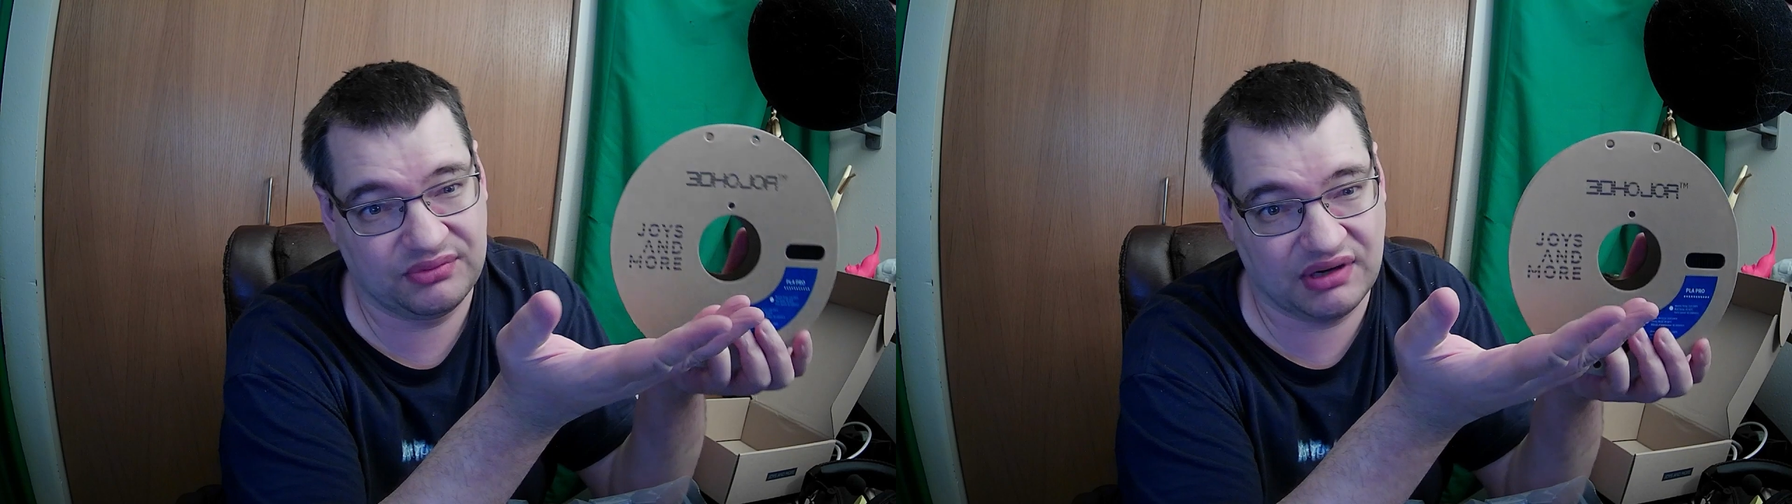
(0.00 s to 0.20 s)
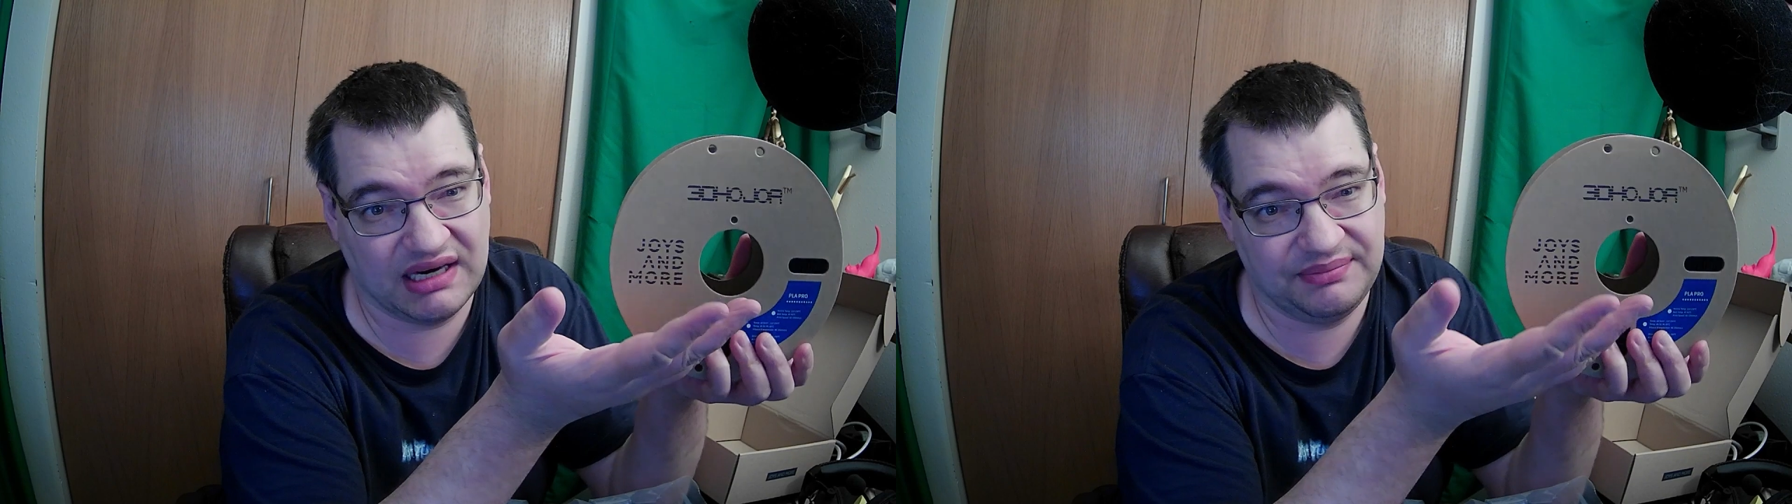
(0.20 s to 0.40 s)

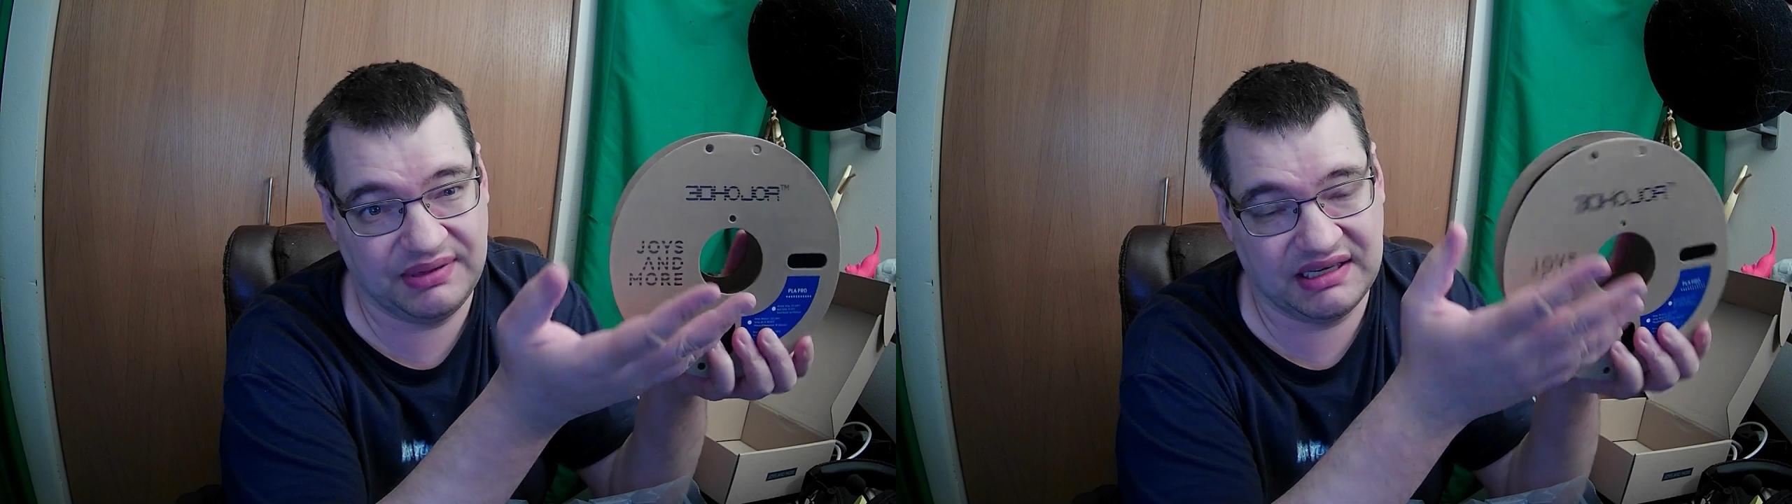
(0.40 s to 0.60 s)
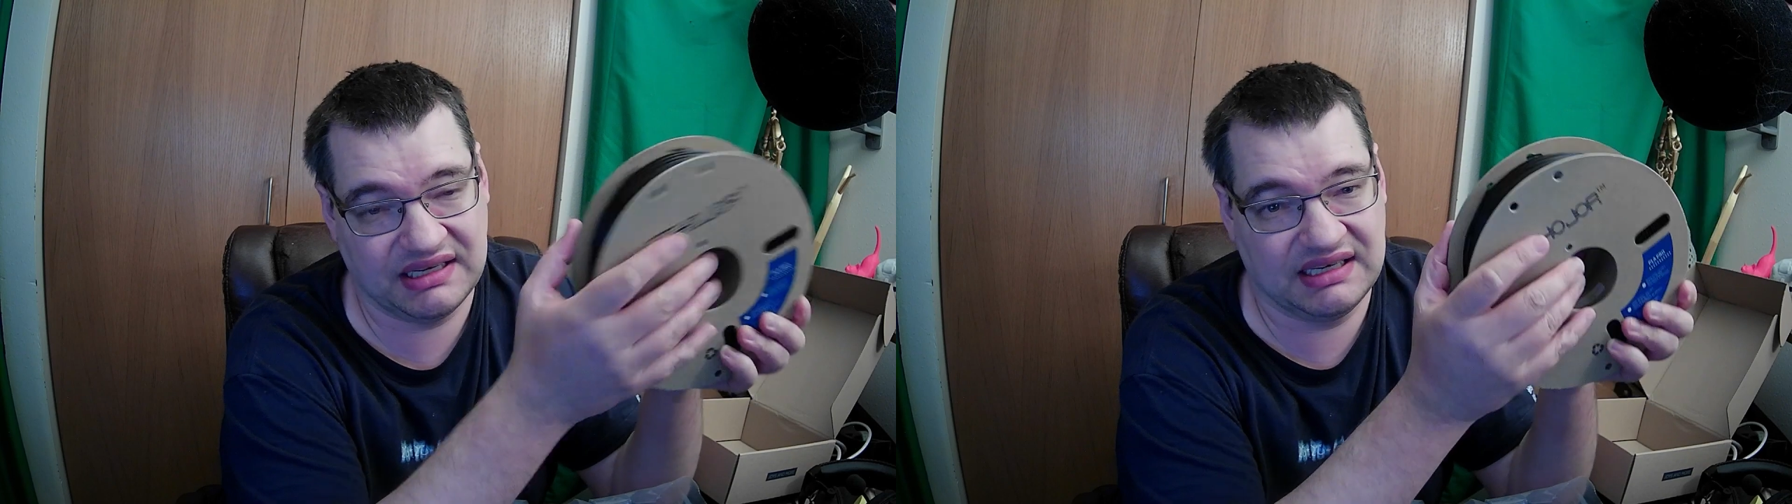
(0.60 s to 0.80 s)
grade
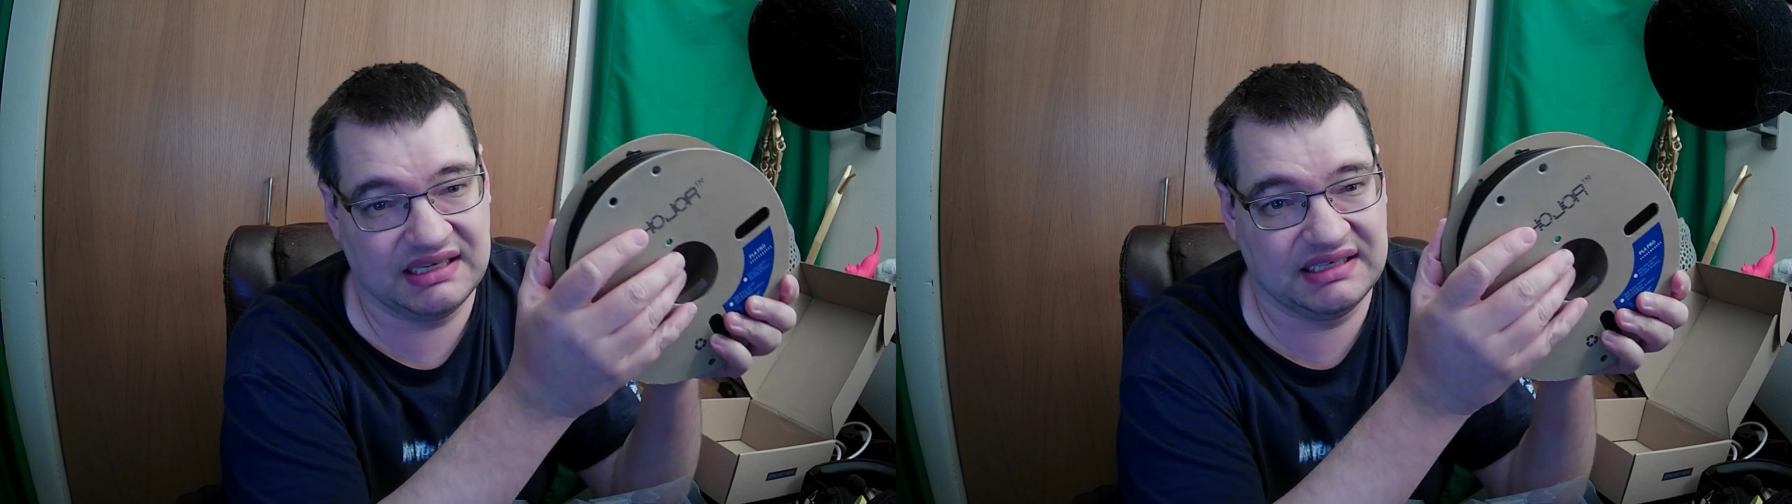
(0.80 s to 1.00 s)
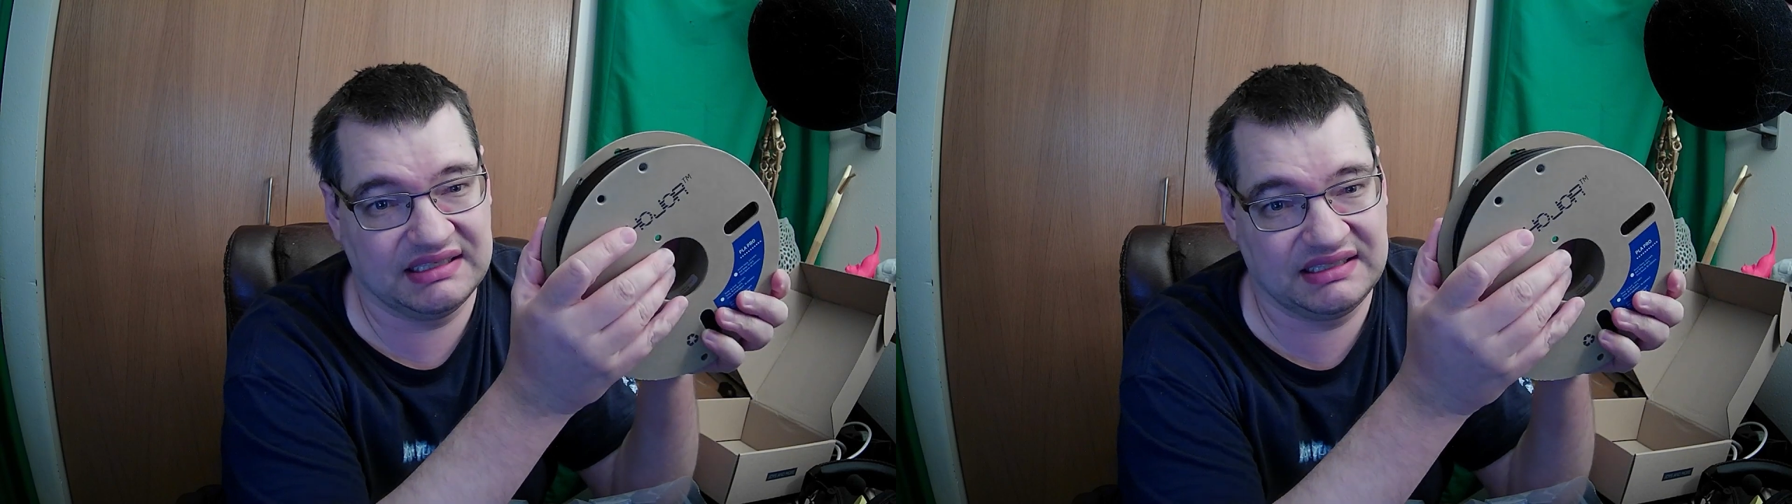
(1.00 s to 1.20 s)

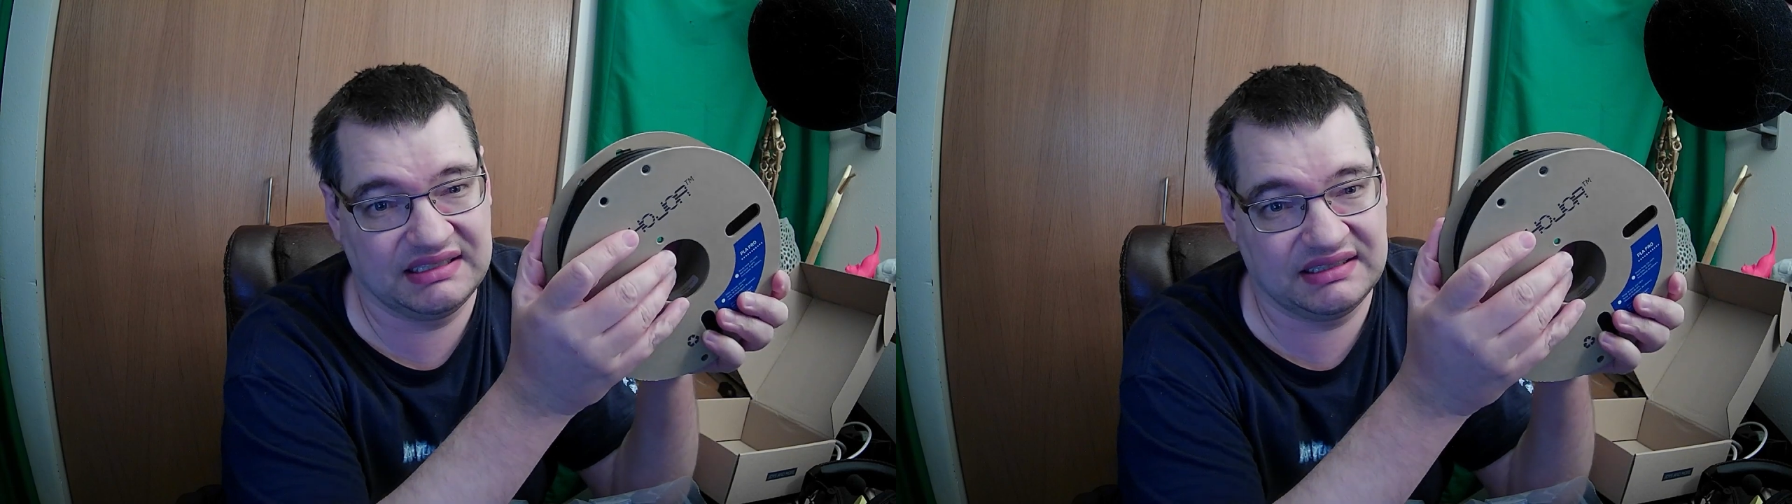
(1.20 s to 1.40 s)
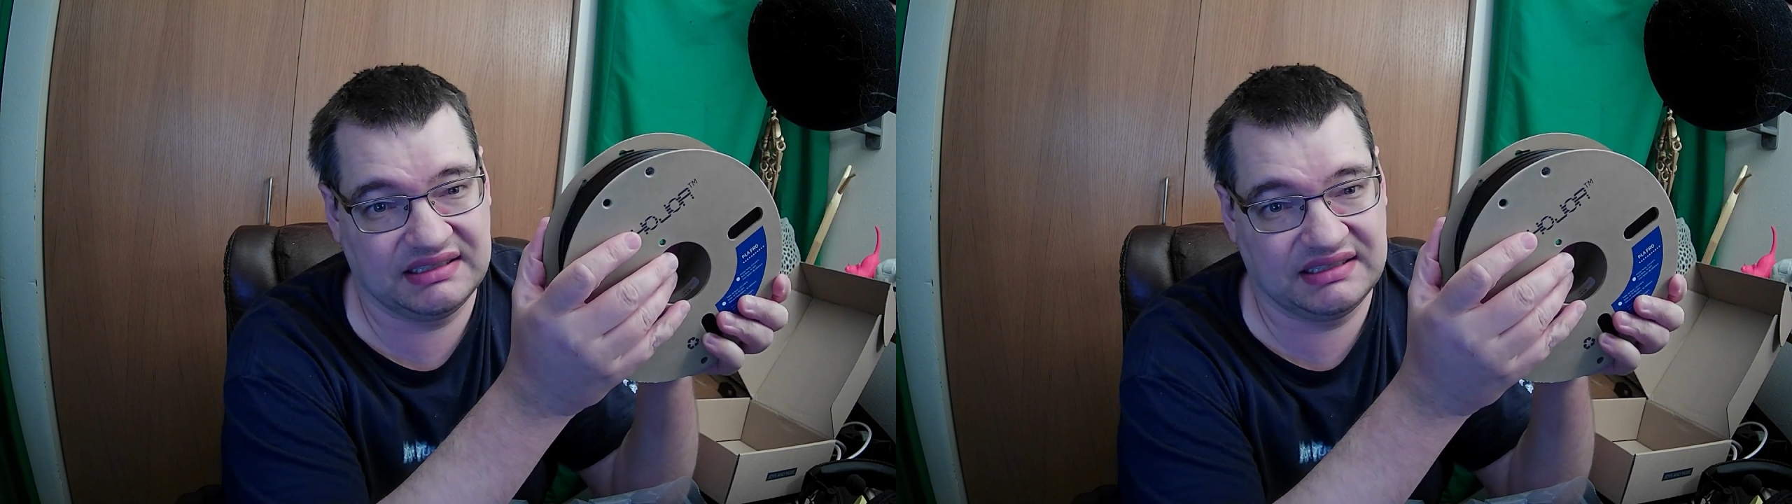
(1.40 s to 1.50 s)
because